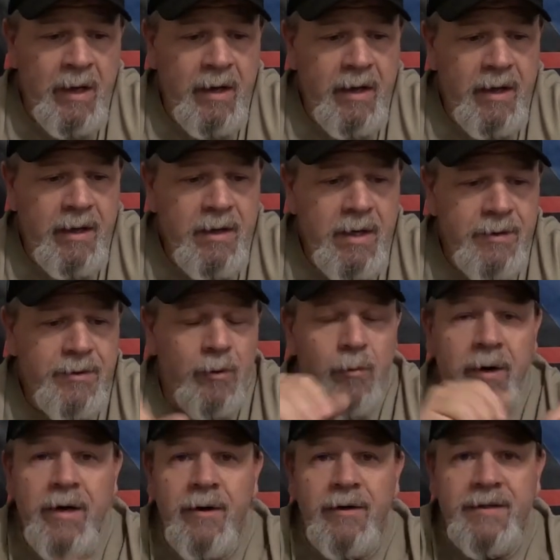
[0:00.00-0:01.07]
The
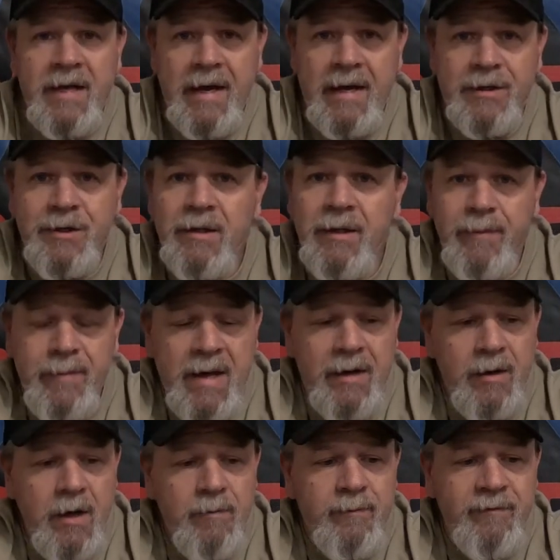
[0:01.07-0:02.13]
rears actually
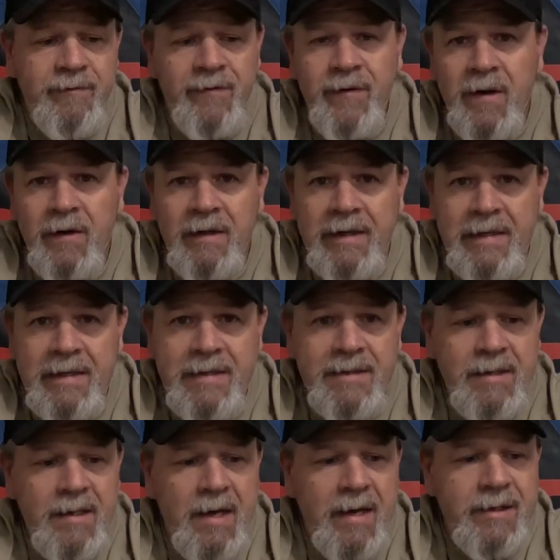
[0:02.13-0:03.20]
mount up fairly easy.